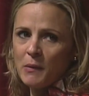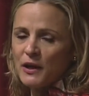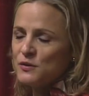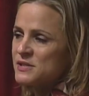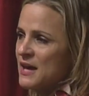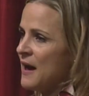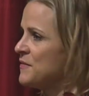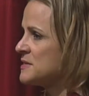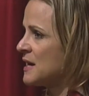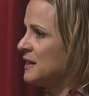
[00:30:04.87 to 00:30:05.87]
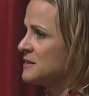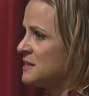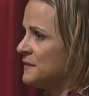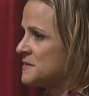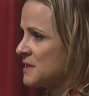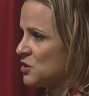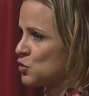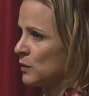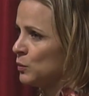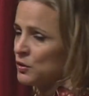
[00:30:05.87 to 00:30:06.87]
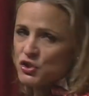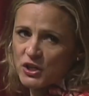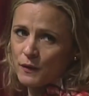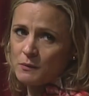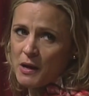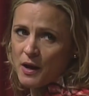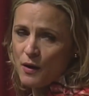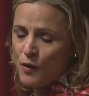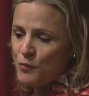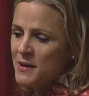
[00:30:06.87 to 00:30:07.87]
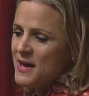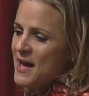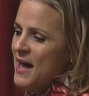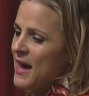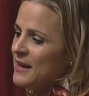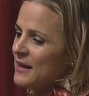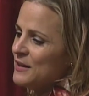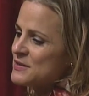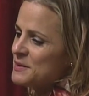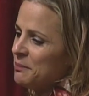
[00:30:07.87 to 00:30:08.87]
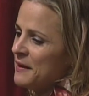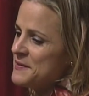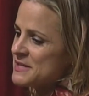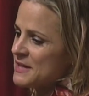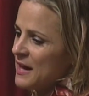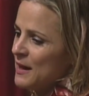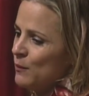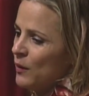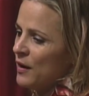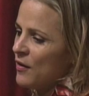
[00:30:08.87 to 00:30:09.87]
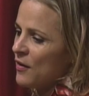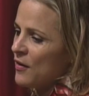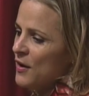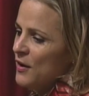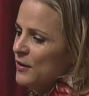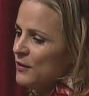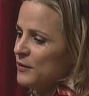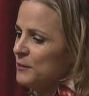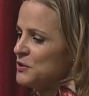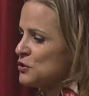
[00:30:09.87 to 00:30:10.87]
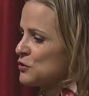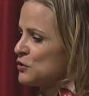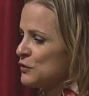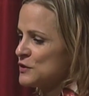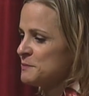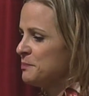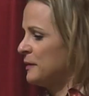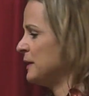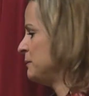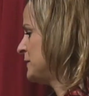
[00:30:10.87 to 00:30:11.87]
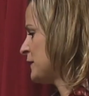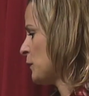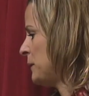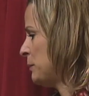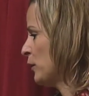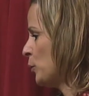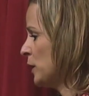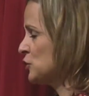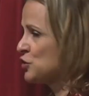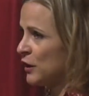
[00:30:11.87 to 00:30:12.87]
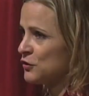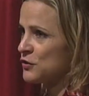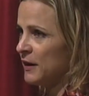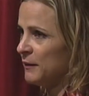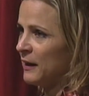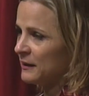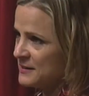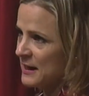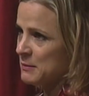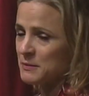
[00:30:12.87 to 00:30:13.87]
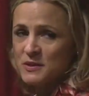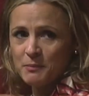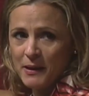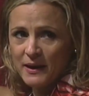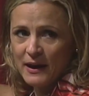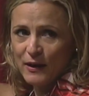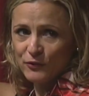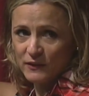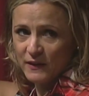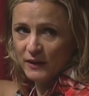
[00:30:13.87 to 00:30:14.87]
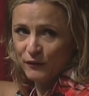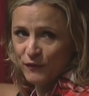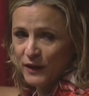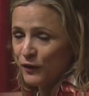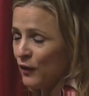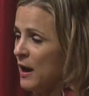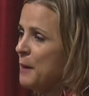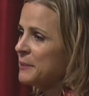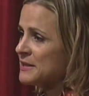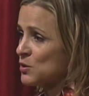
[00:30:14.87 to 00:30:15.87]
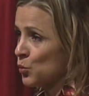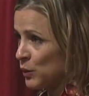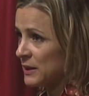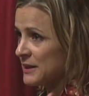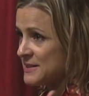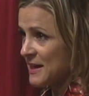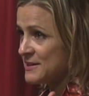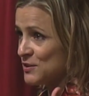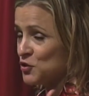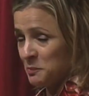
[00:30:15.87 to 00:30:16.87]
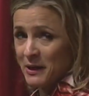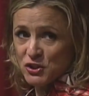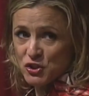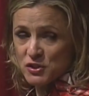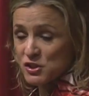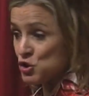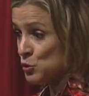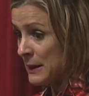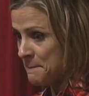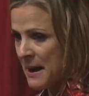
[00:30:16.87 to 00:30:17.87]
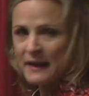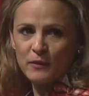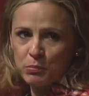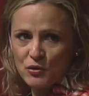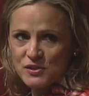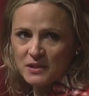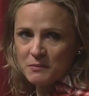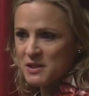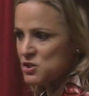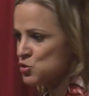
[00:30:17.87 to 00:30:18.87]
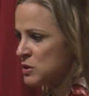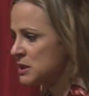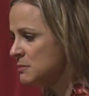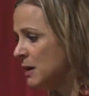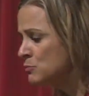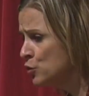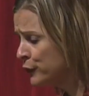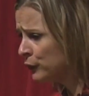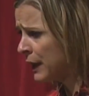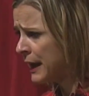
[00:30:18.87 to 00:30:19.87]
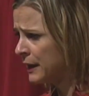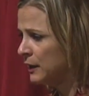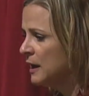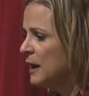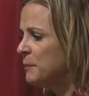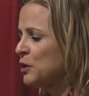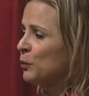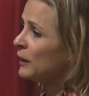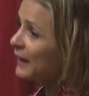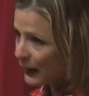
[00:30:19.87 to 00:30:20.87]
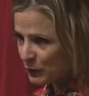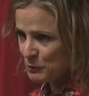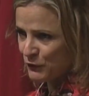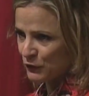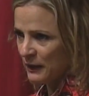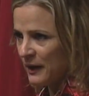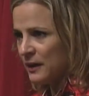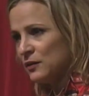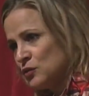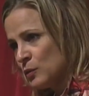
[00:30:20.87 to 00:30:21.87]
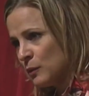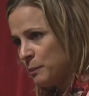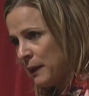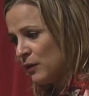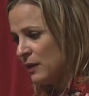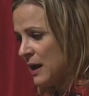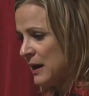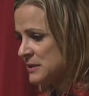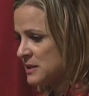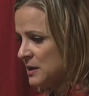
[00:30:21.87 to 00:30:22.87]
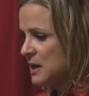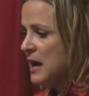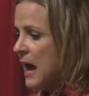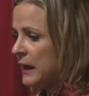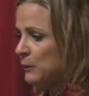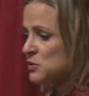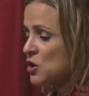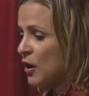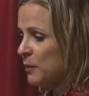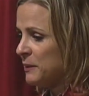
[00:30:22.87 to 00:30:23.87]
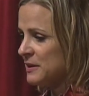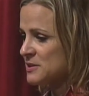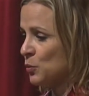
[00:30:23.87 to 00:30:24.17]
I used to have this 18th century wheelchair in my home, and I used to play this game where we took turns putting different people in the wheelchair and you had to take them up to the penthouse in the elevator, because it really tested your patience, because you'd get mad at the person because you were like, come on, move your leg, but you weren't allowed to move your leg because you were paralyzed, and it was hard because the